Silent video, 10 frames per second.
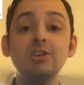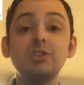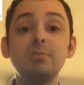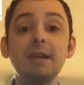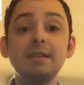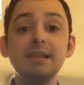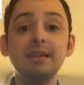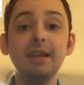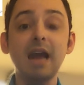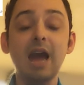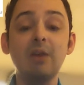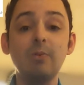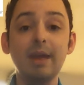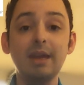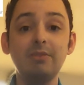So basically, I
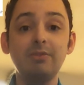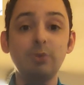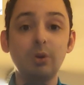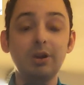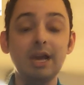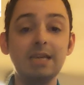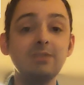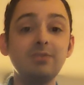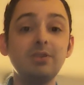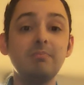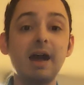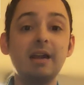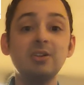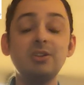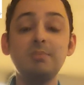waited 4 days for the
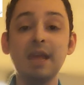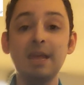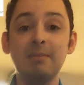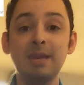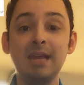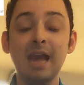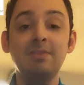buyer to pay me,